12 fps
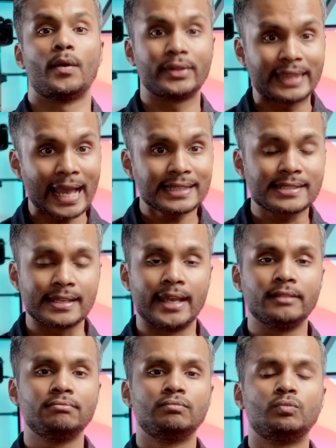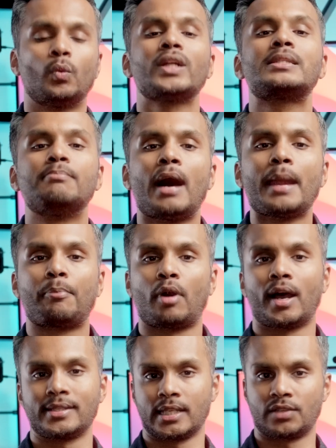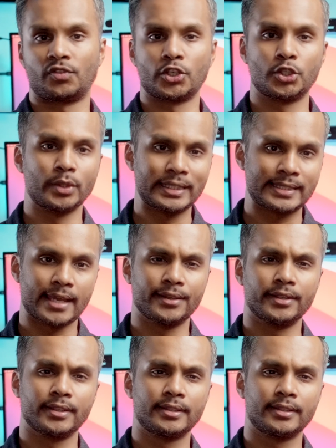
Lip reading: with that said, what's my process for shooting tethered?